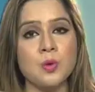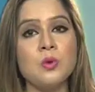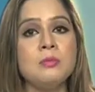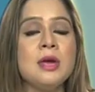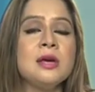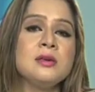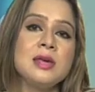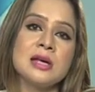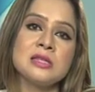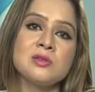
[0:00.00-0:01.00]
We make
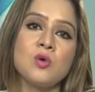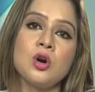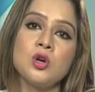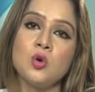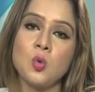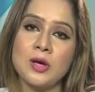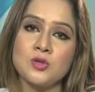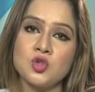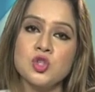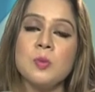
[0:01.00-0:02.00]
yes or no
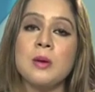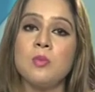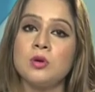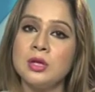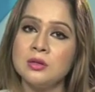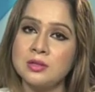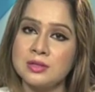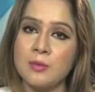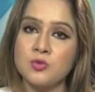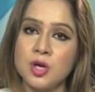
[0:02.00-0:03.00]
questions by putting the
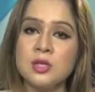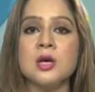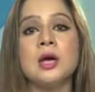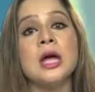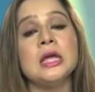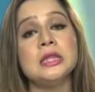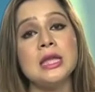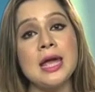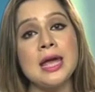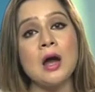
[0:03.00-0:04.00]
subject
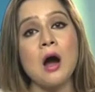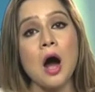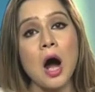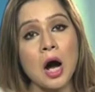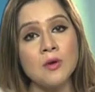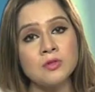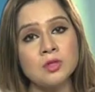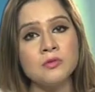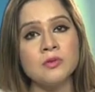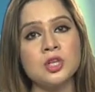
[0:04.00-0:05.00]
they after
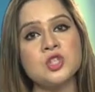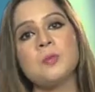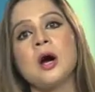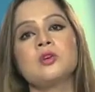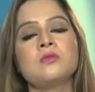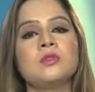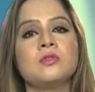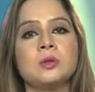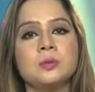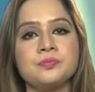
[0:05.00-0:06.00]
the first part of the
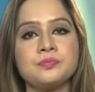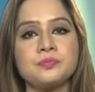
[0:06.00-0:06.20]
verb.